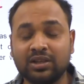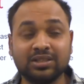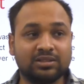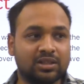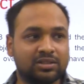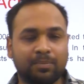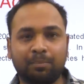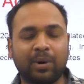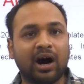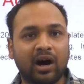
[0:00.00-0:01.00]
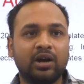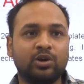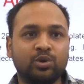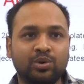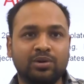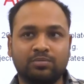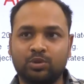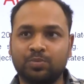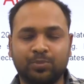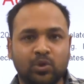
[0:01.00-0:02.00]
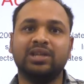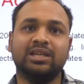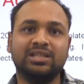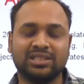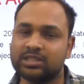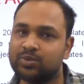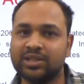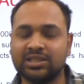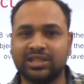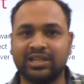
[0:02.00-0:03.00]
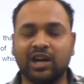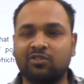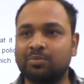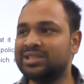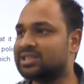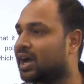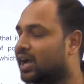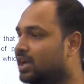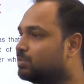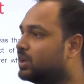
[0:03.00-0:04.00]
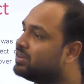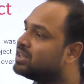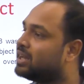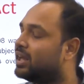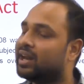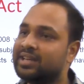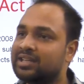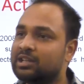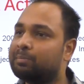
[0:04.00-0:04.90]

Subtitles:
The power to police is with the state governments, and I am giving the NIA the